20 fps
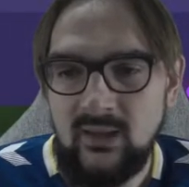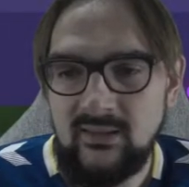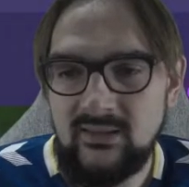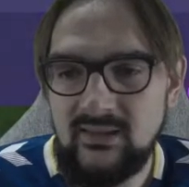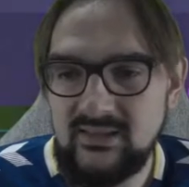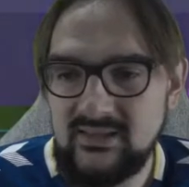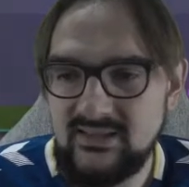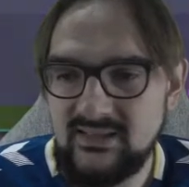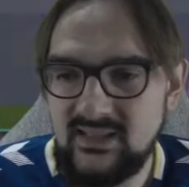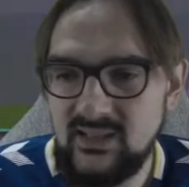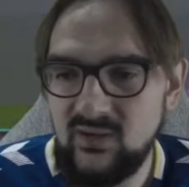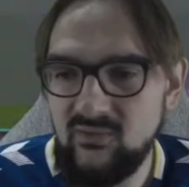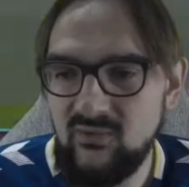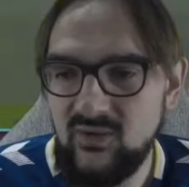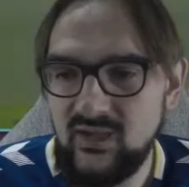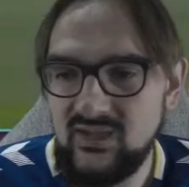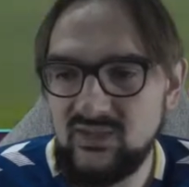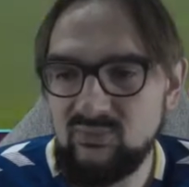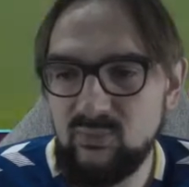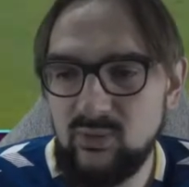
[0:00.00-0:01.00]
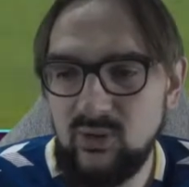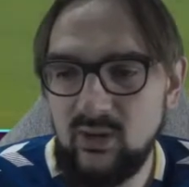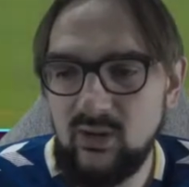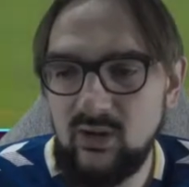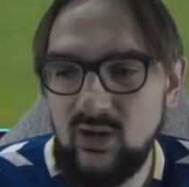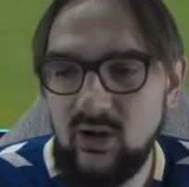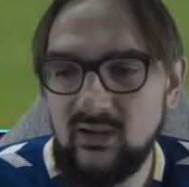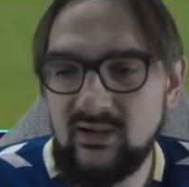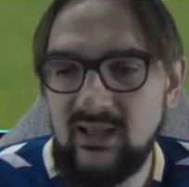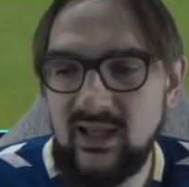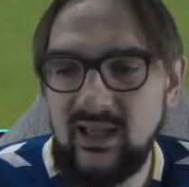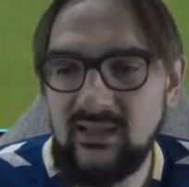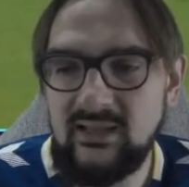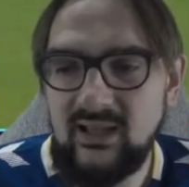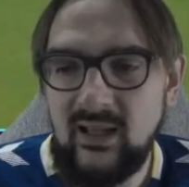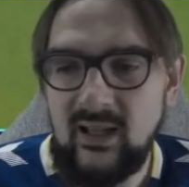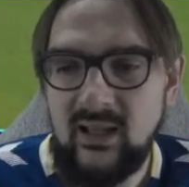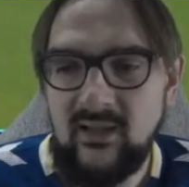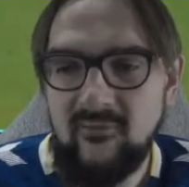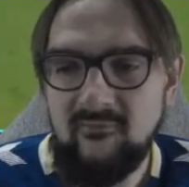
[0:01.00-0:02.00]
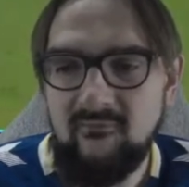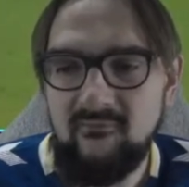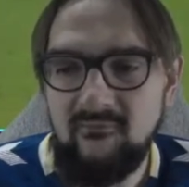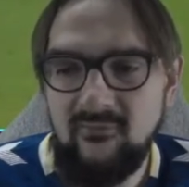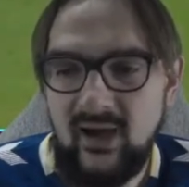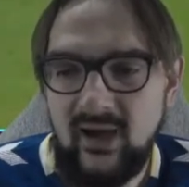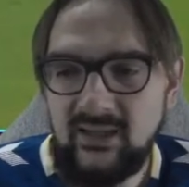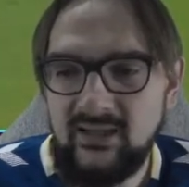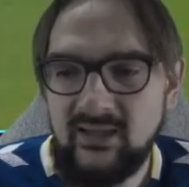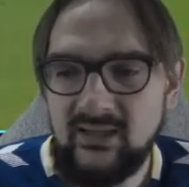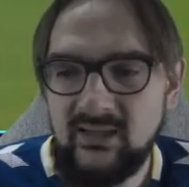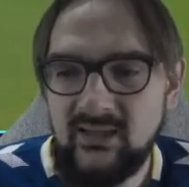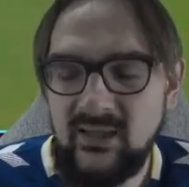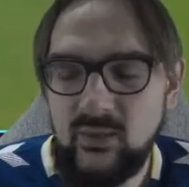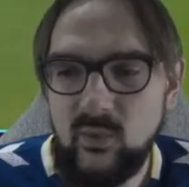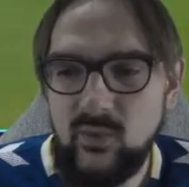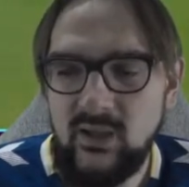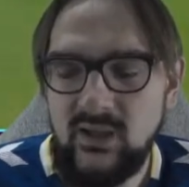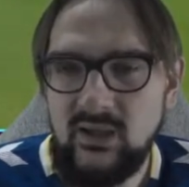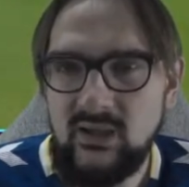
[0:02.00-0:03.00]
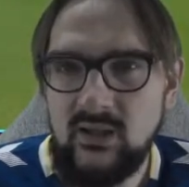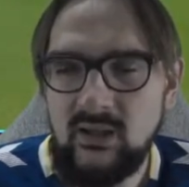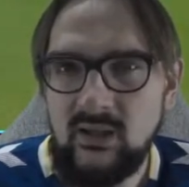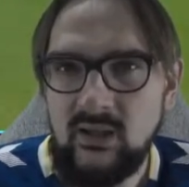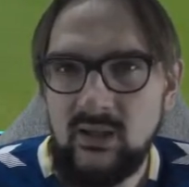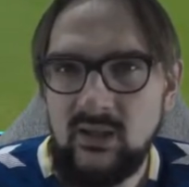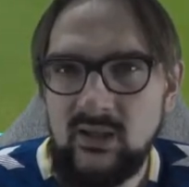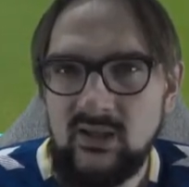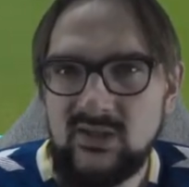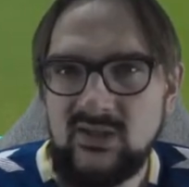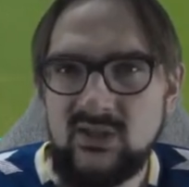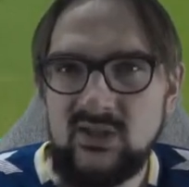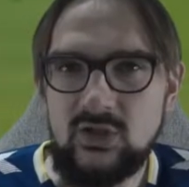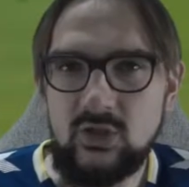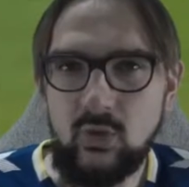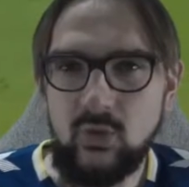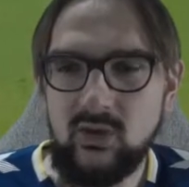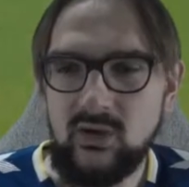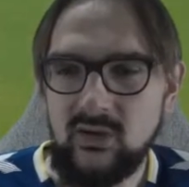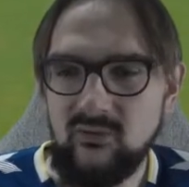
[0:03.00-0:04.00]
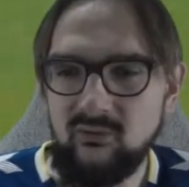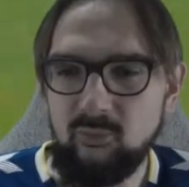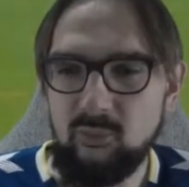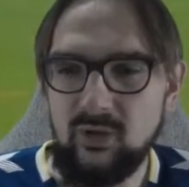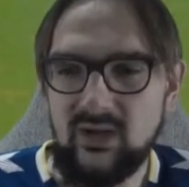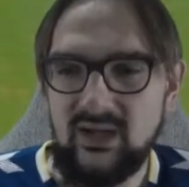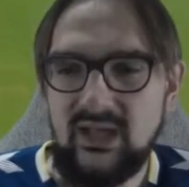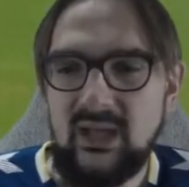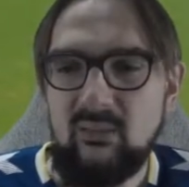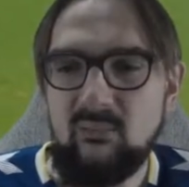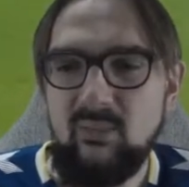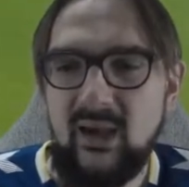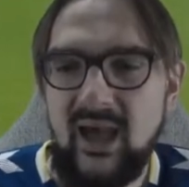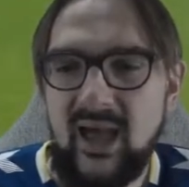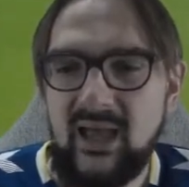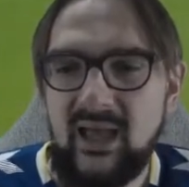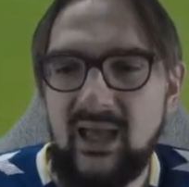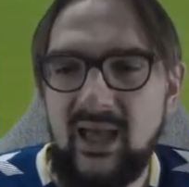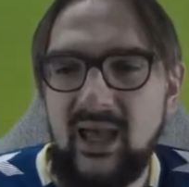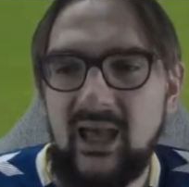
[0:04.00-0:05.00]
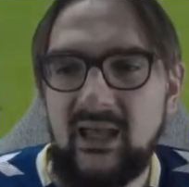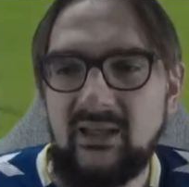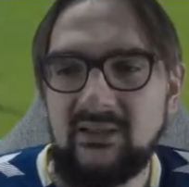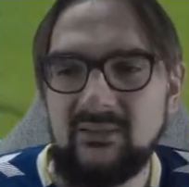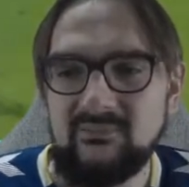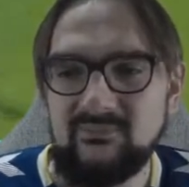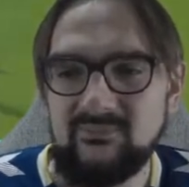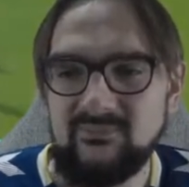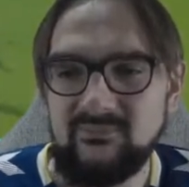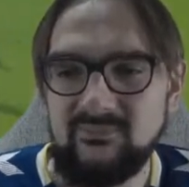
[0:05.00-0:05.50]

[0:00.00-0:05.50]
Da Silva is brought on, and finally we sort of bring it back, and